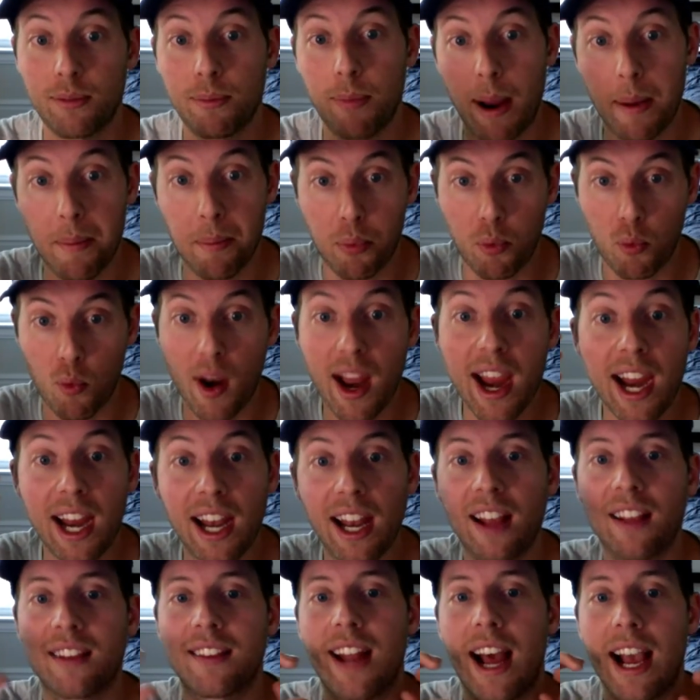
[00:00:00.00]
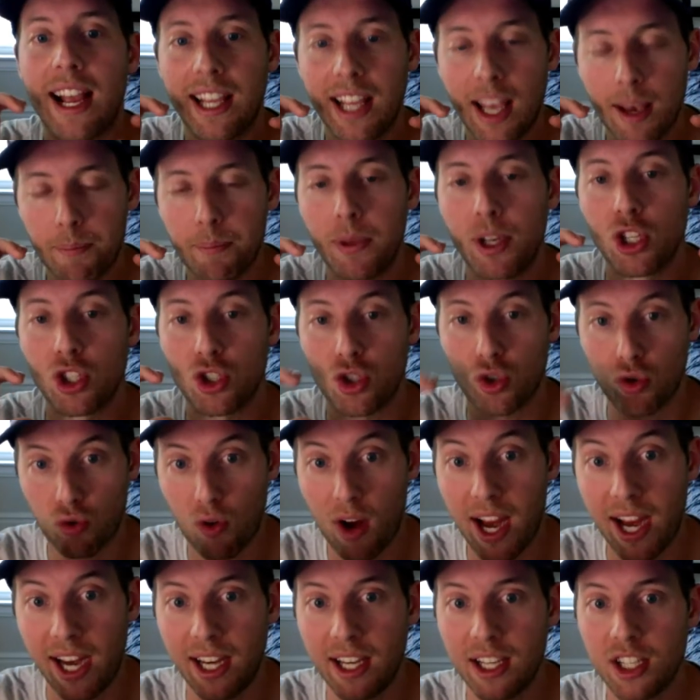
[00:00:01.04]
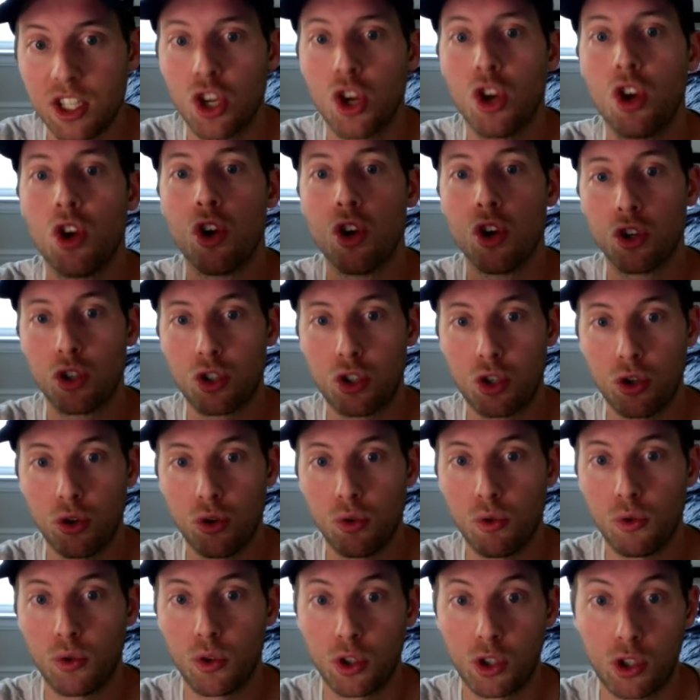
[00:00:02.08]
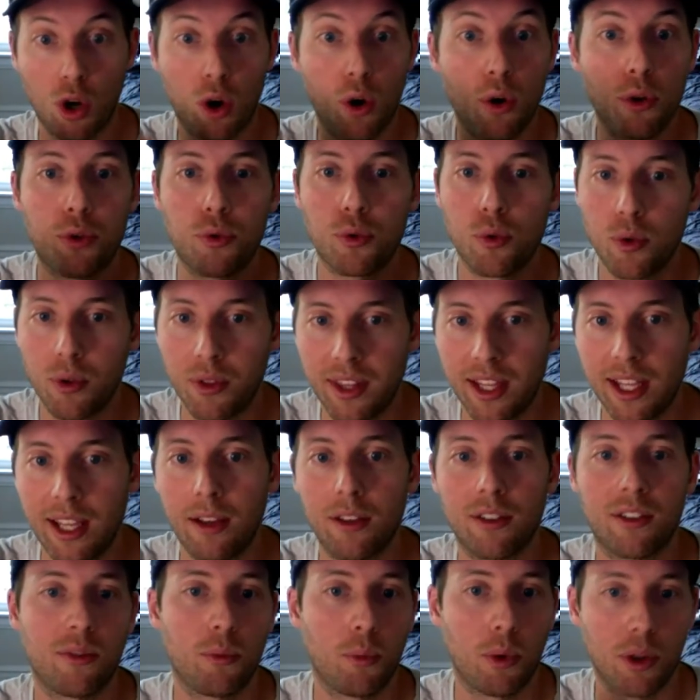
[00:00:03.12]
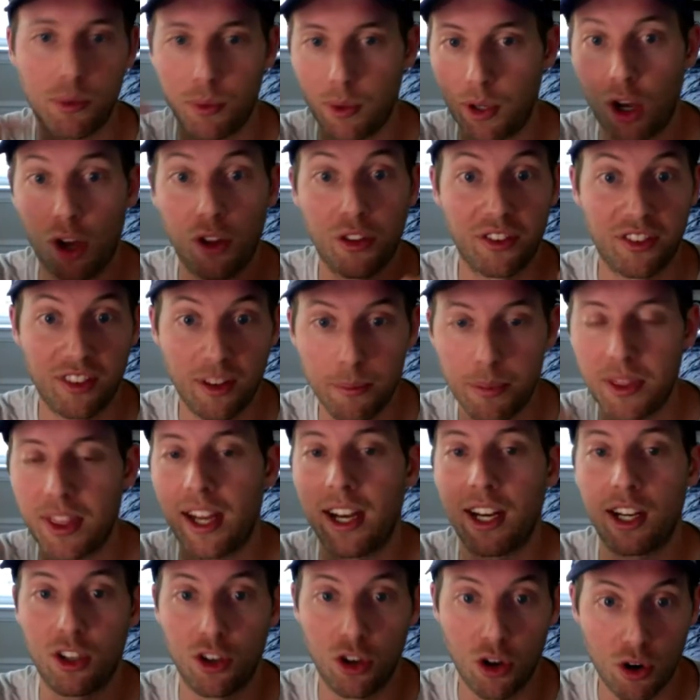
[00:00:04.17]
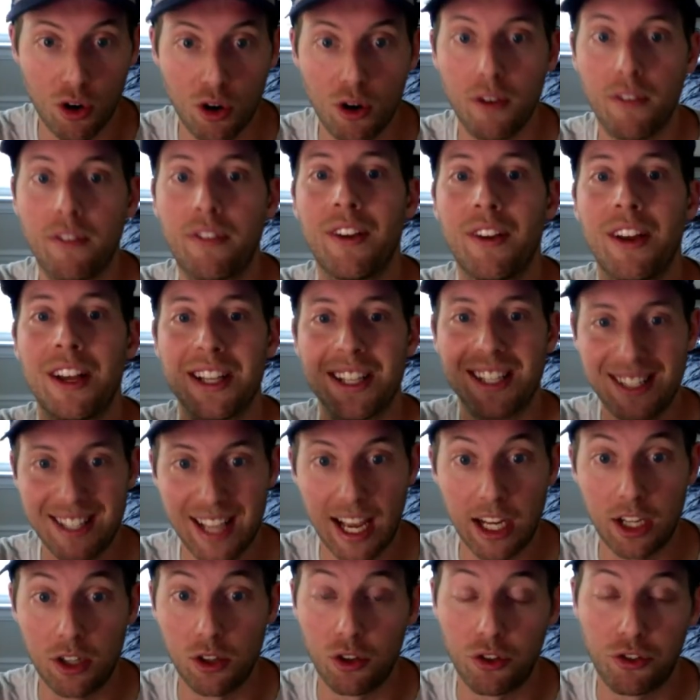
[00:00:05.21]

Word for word: My brain has not yet been trained to go through the, what we call the sympathetic nerve cycle.